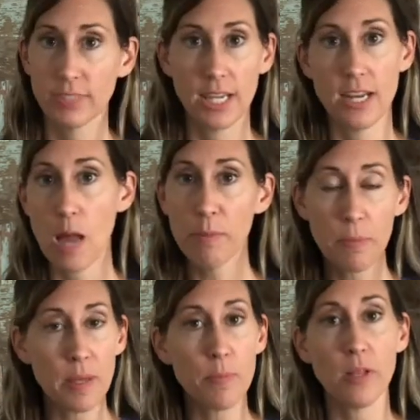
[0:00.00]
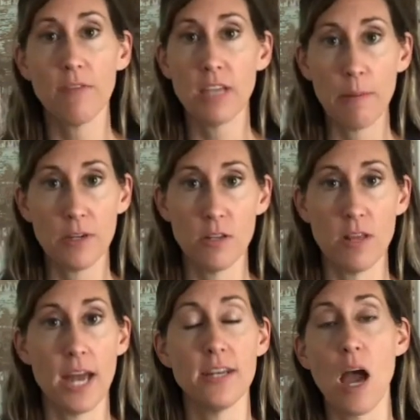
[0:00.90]
Not many people have time to do
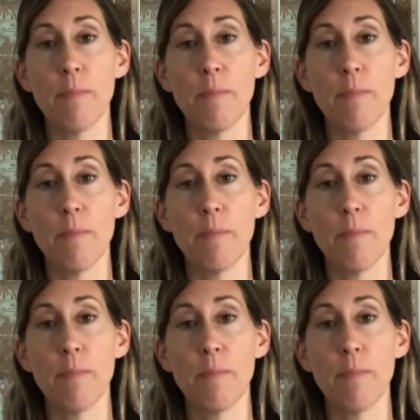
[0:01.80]
that. Not many